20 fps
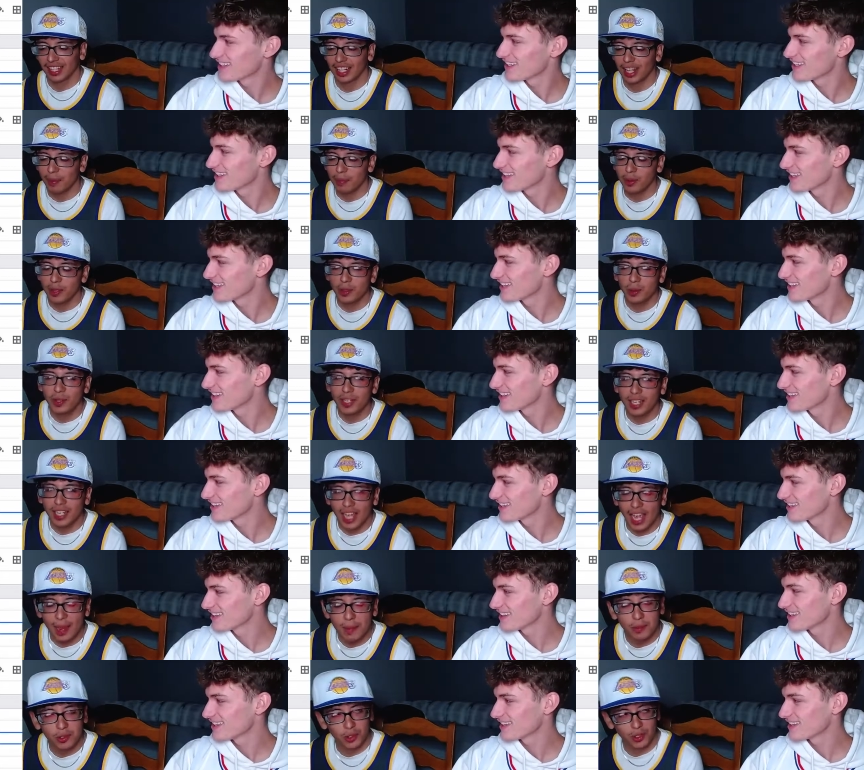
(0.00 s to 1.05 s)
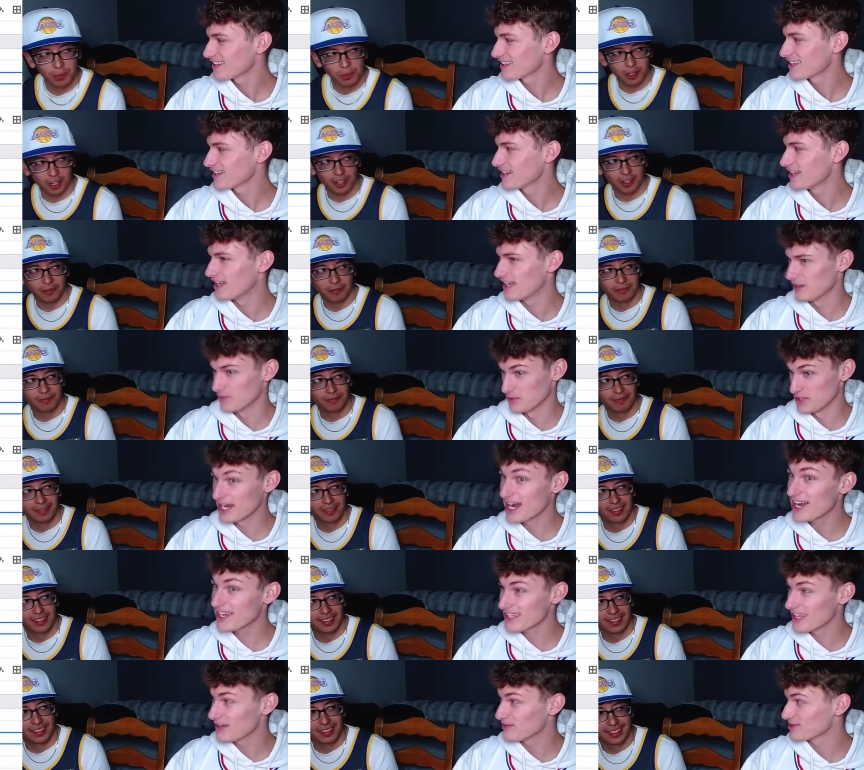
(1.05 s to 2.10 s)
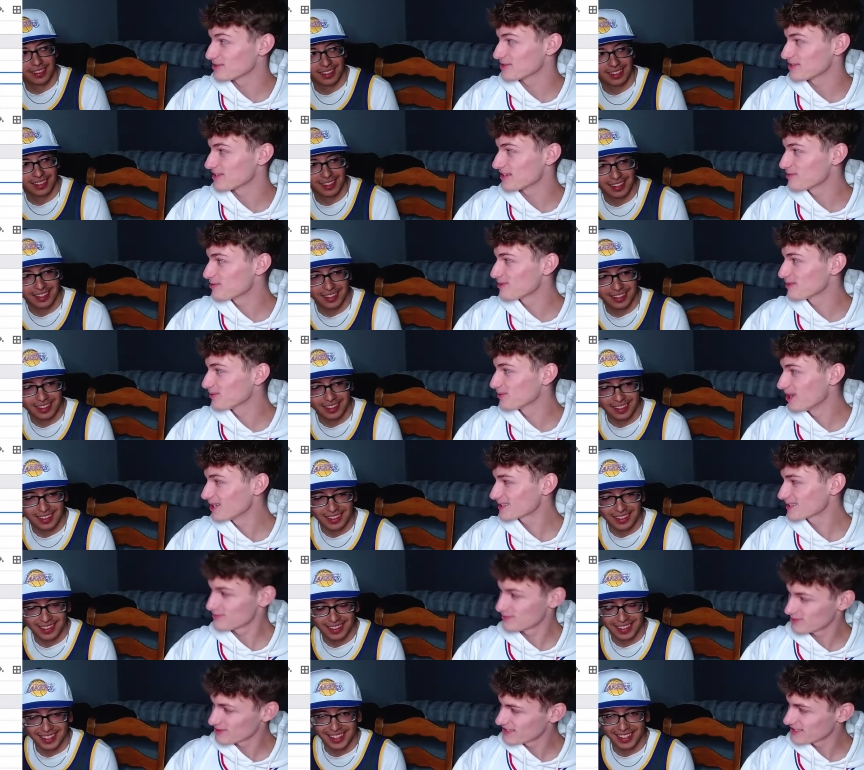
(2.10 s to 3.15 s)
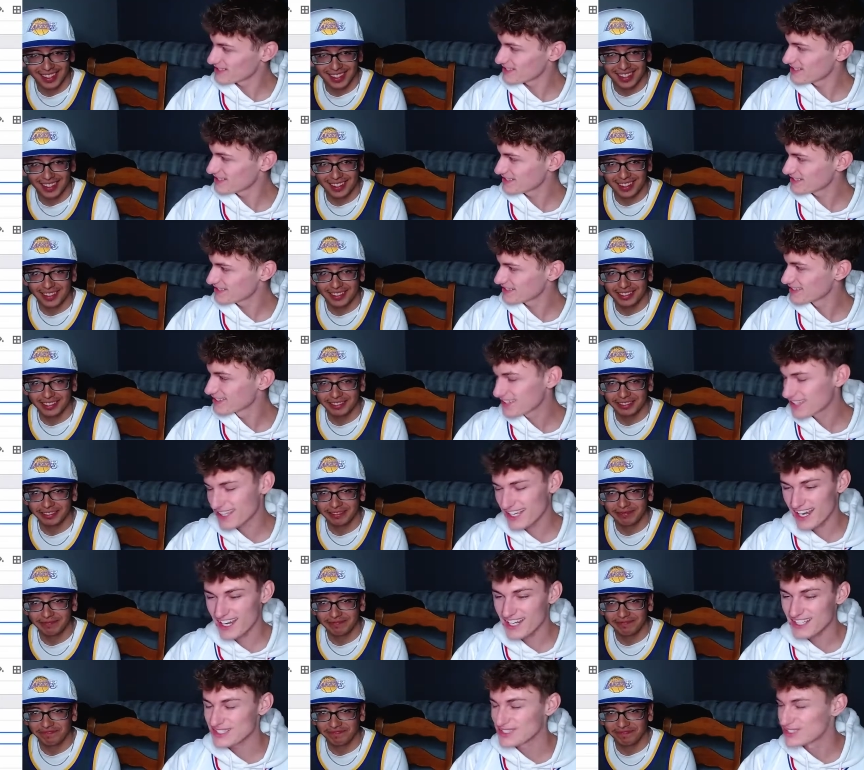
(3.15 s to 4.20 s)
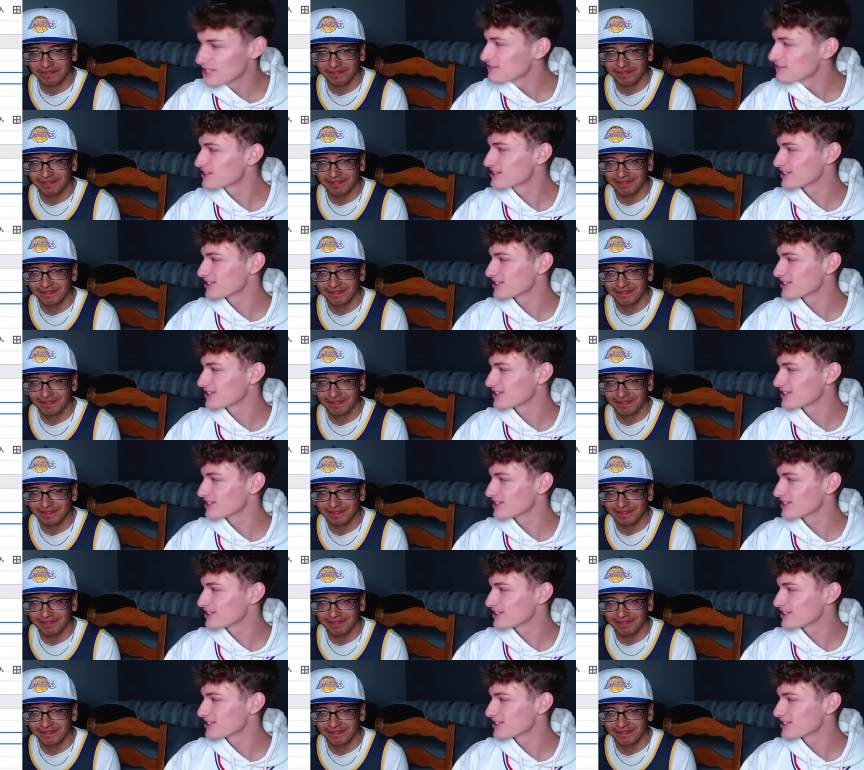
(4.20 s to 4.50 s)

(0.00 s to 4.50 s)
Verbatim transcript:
Speaker 1: Yeah, but you need chemistry, bro. We got chemistry. Have you been watching preseason? God, love each